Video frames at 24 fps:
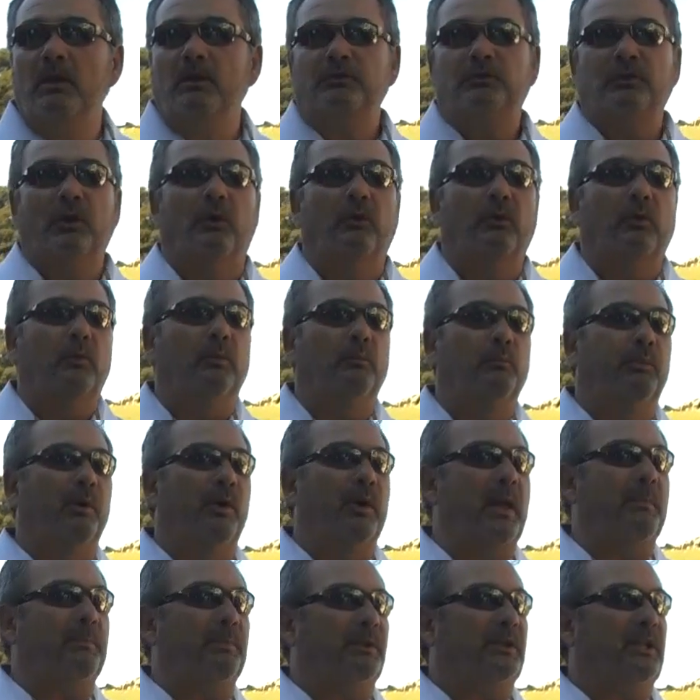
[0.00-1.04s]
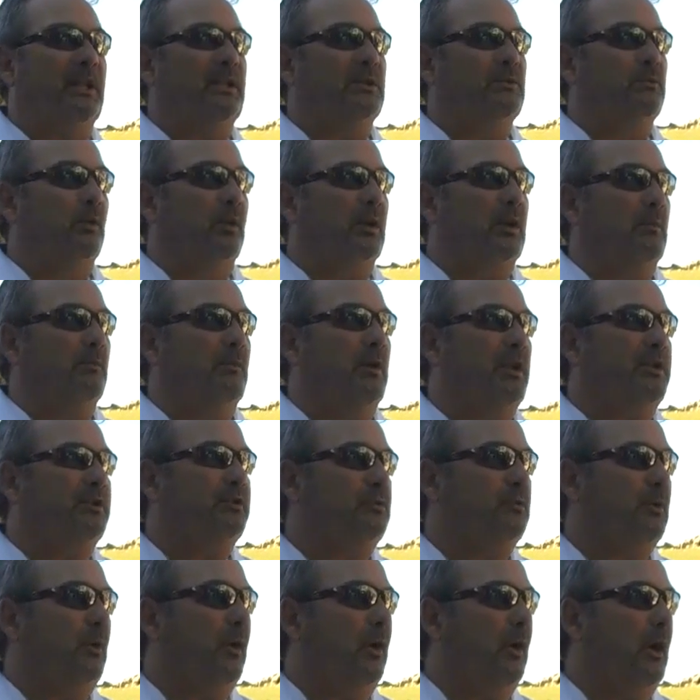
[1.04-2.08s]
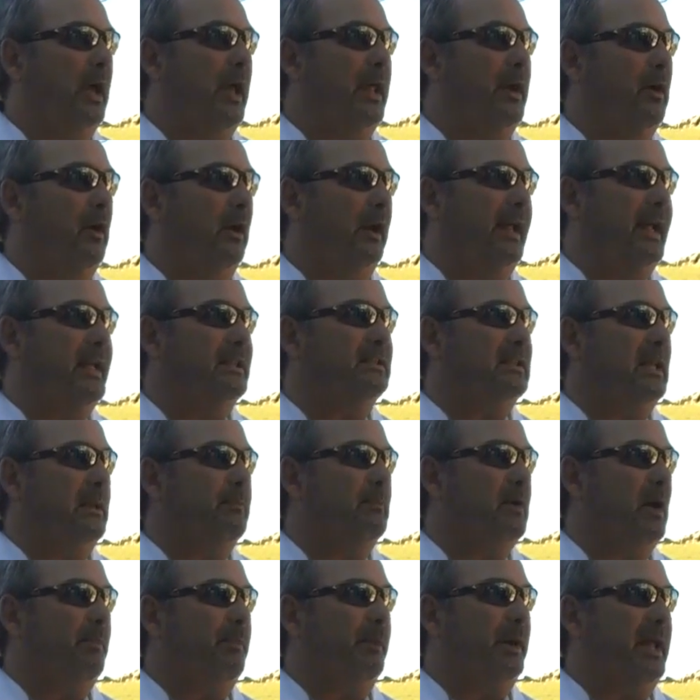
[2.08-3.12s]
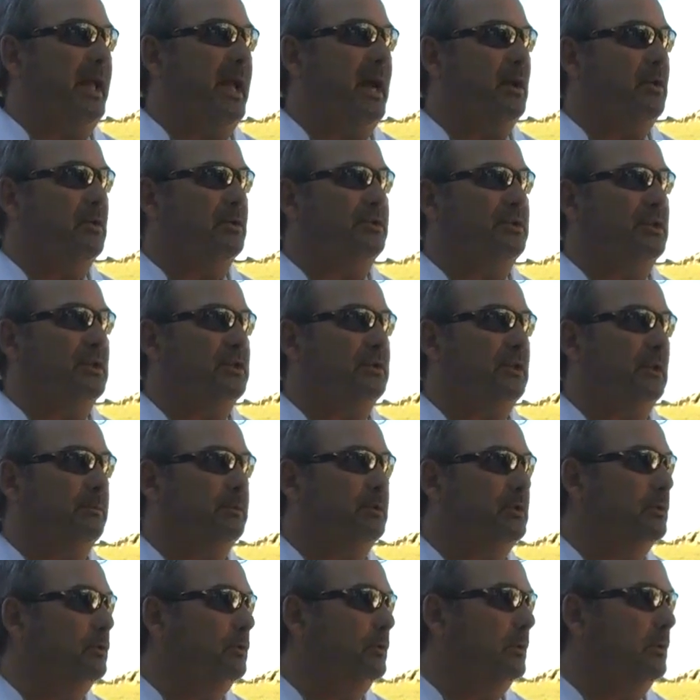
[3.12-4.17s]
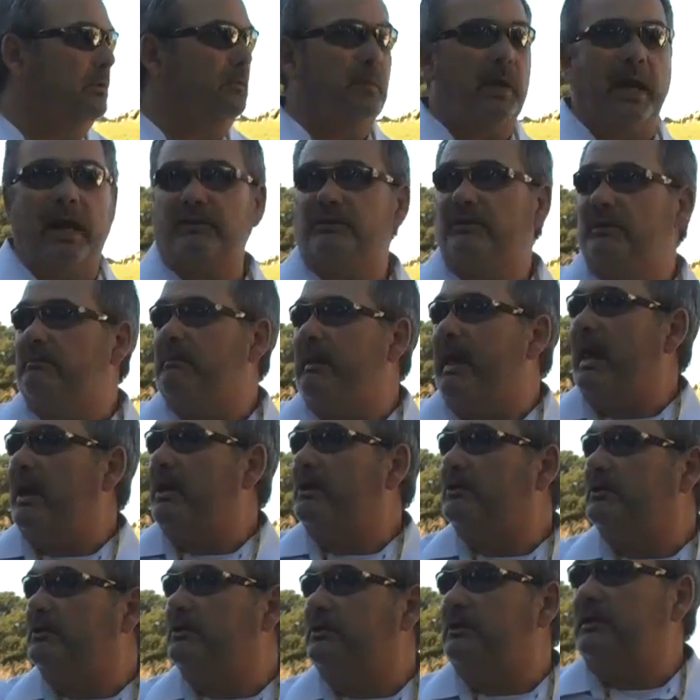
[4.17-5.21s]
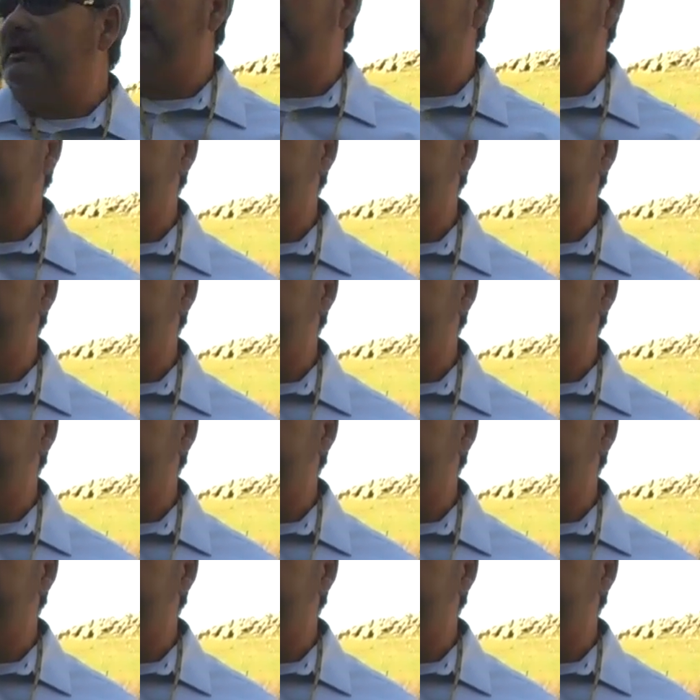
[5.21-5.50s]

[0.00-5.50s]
So Bon Appetit's working with us and our landscape company Ecosystems, who actually manages the